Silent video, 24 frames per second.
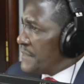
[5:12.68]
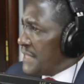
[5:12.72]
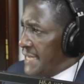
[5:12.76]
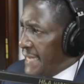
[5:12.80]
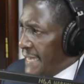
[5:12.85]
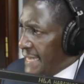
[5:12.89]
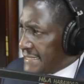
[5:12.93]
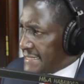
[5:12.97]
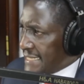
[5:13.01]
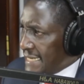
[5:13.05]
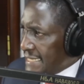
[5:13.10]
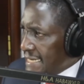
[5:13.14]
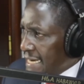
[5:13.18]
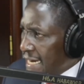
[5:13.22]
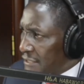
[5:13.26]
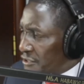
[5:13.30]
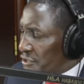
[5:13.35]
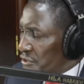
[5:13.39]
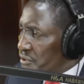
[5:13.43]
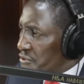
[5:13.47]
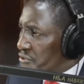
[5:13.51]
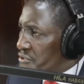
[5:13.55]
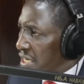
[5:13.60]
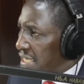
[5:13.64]
Yes, at the
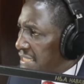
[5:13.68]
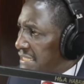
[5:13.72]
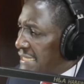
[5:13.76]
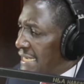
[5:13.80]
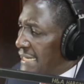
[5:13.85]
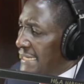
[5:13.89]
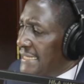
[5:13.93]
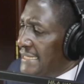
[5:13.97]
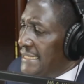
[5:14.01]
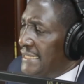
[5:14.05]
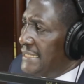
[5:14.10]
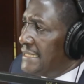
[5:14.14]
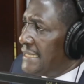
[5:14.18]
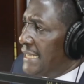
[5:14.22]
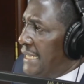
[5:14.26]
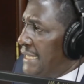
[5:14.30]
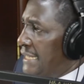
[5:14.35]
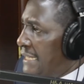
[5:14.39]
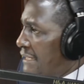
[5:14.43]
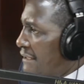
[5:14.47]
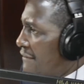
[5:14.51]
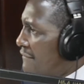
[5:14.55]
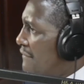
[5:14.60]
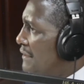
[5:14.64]
National Treasury
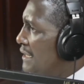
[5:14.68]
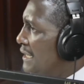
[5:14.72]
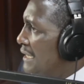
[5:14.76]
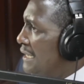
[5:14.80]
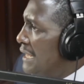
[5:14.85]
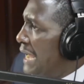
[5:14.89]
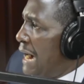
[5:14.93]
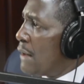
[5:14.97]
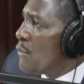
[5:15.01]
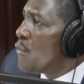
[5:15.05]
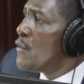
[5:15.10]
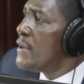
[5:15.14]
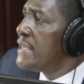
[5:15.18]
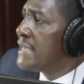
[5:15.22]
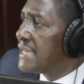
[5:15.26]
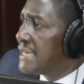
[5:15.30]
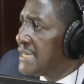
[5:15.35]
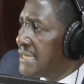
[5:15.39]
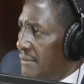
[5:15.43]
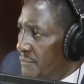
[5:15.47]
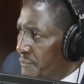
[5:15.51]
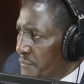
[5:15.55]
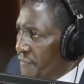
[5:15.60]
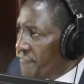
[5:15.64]
a week
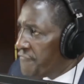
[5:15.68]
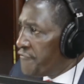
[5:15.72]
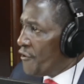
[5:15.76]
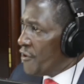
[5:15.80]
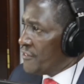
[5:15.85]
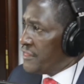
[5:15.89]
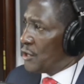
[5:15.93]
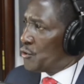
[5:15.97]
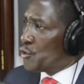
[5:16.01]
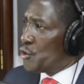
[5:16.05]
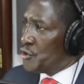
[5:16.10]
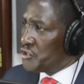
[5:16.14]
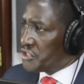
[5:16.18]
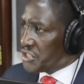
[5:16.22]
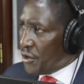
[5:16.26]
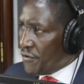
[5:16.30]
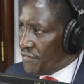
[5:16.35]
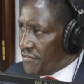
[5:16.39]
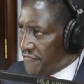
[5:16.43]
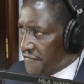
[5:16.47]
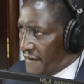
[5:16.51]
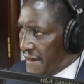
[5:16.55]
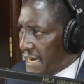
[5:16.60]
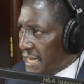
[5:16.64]
before the closure of
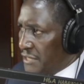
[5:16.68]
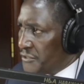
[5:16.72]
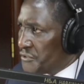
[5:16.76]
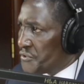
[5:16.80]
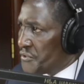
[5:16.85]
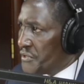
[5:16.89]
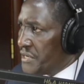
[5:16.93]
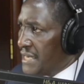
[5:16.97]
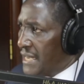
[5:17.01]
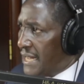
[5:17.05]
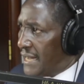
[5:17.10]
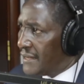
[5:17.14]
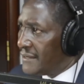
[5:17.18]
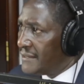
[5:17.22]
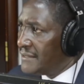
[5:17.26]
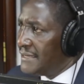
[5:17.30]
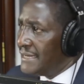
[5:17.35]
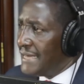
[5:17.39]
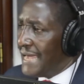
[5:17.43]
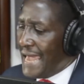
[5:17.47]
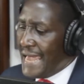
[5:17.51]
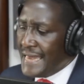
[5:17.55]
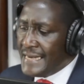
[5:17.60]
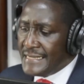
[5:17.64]
the financial year.
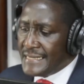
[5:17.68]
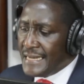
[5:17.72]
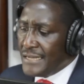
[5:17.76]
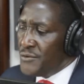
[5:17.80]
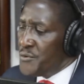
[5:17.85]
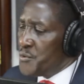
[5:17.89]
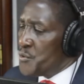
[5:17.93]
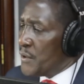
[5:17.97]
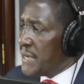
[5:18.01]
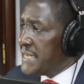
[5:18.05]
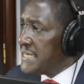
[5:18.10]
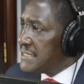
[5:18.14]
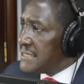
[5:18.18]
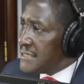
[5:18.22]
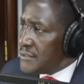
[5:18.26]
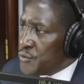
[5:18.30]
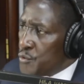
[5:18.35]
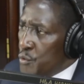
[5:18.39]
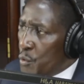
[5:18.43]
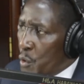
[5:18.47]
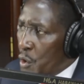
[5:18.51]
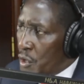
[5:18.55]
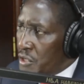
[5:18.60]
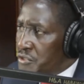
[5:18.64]
And you
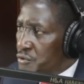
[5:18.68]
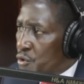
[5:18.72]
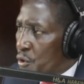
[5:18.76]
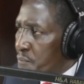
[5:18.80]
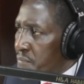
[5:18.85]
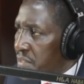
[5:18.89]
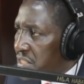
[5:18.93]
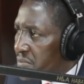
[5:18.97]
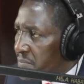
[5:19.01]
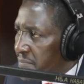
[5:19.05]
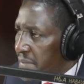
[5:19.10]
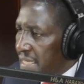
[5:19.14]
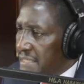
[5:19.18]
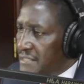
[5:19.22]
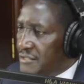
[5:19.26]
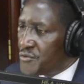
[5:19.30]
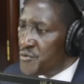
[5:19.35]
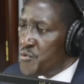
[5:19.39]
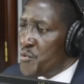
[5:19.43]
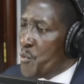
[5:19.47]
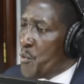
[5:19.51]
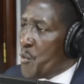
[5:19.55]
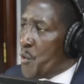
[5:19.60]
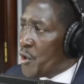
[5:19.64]
want commitments,
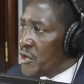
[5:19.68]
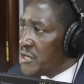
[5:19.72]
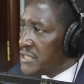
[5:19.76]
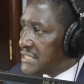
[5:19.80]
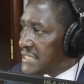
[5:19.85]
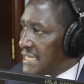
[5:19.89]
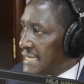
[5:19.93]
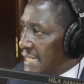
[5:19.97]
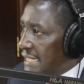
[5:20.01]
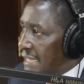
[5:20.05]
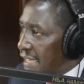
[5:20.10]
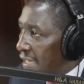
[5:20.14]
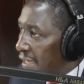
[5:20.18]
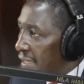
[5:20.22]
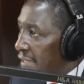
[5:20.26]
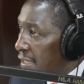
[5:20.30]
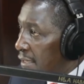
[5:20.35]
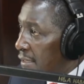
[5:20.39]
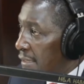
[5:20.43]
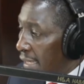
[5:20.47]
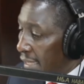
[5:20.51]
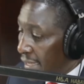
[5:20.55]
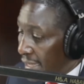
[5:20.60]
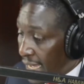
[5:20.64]
you want
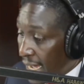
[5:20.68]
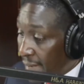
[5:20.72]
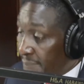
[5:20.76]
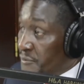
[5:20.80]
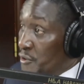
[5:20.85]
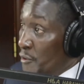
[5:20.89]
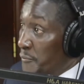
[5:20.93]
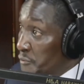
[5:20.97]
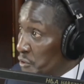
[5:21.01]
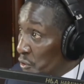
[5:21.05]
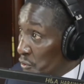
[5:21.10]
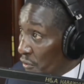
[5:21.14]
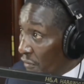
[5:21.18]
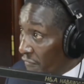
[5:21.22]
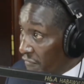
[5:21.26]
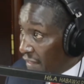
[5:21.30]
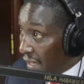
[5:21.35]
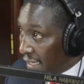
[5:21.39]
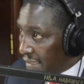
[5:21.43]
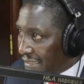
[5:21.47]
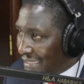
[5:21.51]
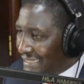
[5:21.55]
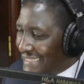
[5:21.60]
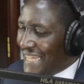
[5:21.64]
absorption of
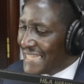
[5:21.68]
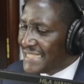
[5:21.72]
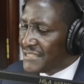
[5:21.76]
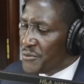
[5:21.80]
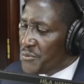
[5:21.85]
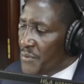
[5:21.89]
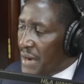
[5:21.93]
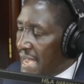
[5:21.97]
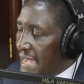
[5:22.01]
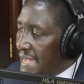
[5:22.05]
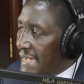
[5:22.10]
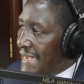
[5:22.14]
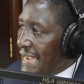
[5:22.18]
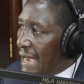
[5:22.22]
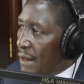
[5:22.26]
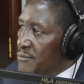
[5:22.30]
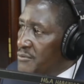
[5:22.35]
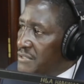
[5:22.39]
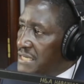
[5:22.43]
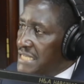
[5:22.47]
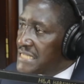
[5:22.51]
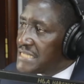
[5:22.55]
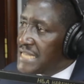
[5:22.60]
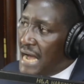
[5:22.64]
that. That's why
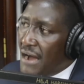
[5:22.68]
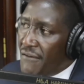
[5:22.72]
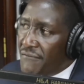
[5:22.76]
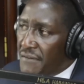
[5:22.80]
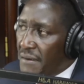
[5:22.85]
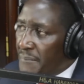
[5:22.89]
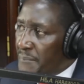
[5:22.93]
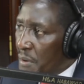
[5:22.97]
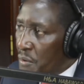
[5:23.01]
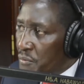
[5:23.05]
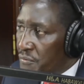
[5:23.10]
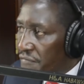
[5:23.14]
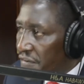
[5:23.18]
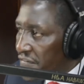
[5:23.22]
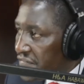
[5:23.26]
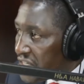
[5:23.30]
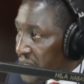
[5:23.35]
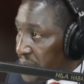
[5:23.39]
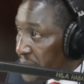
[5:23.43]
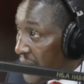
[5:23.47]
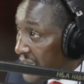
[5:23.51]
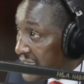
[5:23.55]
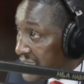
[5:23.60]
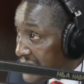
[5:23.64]
counties have about
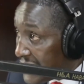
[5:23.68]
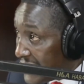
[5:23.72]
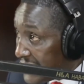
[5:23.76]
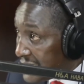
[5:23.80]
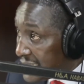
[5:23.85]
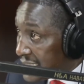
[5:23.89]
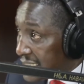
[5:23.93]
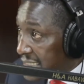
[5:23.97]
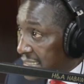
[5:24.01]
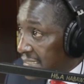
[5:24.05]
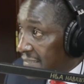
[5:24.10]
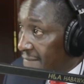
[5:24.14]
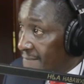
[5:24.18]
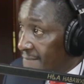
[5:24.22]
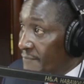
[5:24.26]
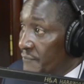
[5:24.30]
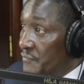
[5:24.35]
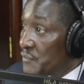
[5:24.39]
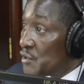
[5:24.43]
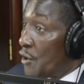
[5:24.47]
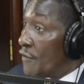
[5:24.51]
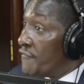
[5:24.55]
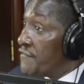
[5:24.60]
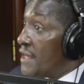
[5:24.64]
50%
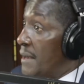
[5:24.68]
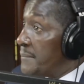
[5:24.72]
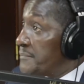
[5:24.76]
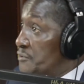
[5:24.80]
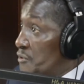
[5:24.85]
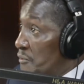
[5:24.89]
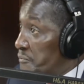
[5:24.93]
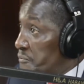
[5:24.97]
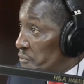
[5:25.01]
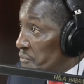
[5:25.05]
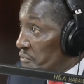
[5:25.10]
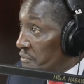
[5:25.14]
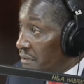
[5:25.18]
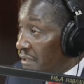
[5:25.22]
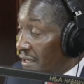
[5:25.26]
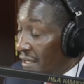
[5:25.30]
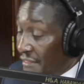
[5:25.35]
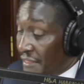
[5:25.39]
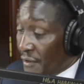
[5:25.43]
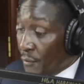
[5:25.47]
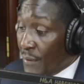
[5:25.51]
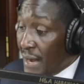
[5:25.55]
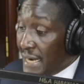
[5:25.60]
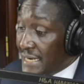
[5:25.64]
of the absorption.
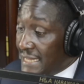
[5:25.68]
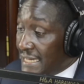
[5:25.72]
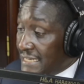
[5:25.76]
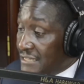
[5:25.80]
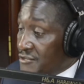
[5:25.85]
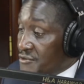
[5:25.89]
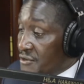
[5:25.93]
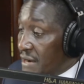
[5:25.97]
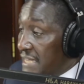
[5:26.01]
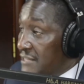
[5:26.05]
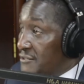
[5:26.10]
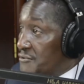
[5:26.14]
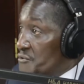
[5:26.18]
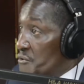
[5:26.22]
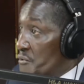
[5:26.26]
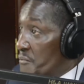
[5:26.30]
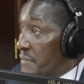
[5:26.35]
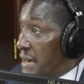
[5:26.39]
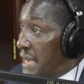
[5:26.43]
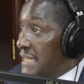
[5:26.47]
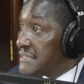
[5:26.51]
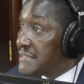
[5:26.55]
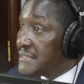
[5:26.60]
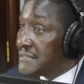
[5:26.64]
The one that tries so
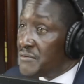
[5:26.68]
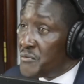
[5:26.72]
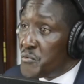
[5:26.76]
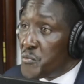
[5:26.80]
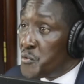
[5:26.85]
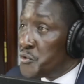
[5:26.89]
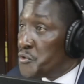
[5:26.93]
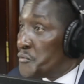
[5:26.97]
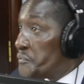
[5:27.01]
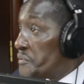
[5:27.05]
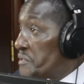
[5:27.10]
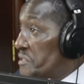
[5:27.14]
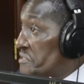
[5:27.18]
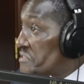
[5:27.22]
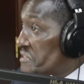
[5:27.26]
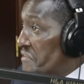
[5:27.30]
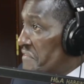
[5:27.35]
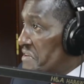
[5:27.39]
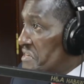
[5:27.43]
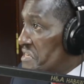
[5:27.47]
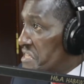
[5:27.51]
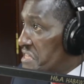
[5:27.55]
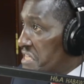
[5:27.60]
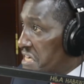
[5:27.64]
much would be
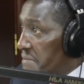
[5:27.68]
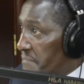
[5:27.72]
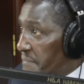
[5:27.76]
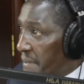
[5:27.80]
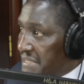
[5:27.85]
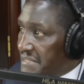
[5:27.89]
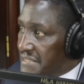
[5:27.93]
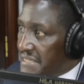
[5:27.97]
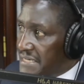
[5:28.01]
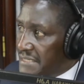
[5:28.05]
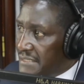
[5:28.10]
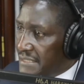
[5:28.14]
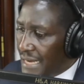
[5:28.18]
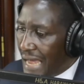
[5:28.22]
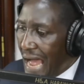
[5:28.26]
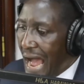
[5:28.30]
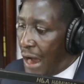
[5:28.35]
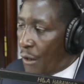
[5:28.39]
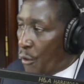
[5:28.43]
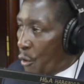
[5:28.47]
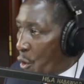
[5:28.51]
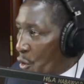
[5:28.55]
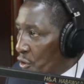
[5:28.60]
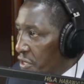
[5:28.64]
73%,
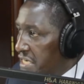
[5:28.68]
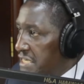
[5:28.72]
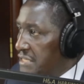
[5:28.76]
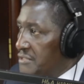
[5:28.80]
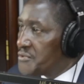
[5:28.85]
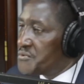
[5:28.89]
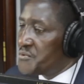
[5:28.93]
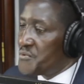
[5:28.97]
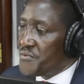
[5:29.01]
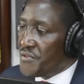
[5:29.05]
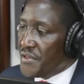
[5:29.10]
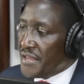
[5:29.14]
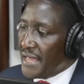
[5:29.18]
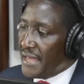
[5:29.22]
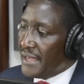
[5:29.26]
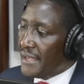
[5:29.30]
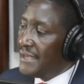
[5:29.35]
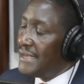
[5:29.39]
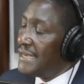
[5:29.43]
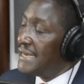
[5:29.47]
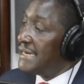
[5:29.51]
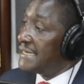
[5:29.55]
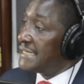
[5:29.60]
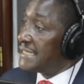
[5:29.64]
according to the
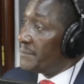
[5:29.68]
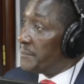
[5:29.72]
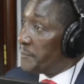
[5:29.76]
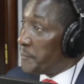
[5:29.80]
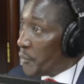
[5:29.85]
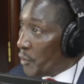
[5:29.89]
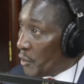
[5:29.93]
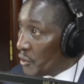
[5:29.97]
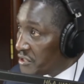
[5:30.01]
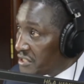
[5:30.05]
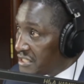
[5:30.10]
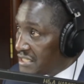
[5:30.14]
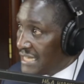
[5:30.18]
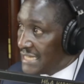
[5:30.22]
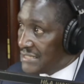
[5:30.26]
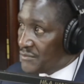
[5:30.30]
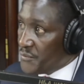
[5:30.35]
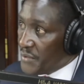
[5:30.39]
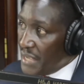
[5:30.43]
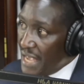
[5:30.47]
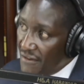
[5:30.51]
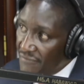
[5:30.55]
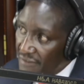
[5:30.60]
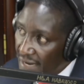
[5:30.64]
reports that
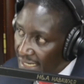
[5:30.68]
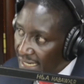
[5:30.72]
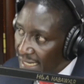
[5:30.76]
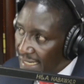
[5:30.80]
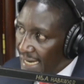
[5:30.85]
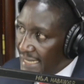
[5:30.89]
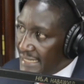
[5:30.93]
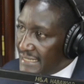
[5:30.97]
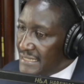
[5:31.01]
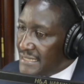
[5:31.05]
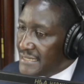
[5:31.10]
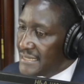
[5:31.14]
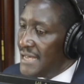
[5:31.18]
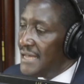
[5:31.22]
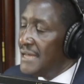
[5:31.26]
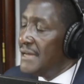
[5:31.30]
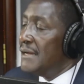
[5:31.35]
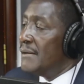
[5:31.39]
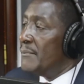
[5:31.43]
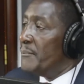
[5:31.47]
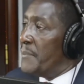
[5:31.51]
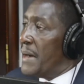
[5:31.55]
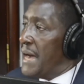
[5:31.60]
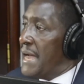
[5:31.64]
we have analyzed
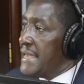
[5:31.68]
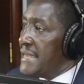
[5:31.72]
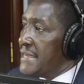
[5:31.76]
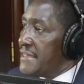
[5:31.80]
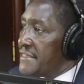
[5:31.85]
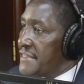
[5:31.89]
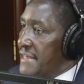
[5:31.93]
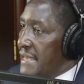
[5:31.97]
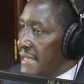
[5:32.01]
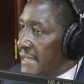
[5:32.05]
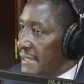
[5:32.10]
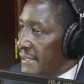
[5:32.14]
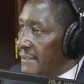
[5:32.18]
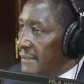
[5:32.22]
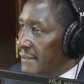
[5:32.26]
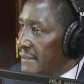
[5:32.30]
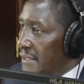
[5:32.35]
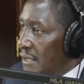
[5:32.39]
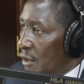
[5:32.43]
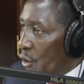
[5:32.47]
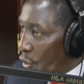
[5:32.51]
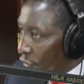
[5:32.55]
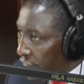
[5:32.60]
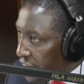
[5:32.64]
by the
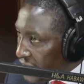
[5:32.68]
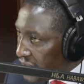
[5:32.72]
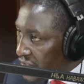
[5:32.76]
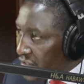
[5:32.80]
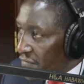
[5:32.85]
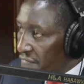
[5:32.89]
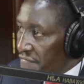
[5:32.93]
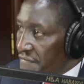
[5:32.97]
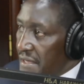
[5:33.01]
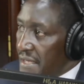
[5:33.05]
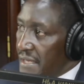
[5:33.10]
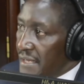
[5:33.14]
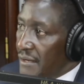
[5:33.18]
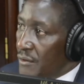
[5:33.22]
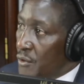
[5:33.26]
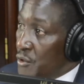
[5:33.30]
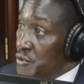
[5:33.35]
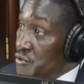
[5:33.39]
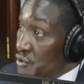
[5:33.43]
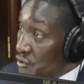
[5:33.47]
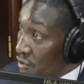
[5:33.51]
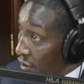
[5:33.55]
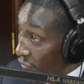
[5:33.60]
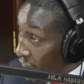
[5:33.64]
Office of the
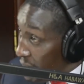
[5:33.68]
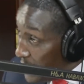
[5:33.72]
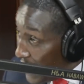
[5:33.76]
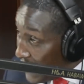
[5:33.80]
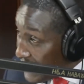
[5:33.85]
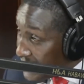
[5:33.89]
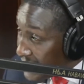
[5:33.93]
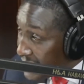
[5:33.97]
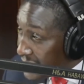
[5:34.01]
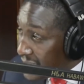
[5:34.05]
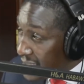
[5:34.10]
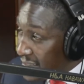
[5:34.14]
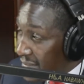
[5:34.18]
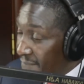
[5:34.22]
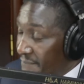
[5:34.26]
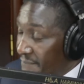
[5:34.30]
Controller of Budget.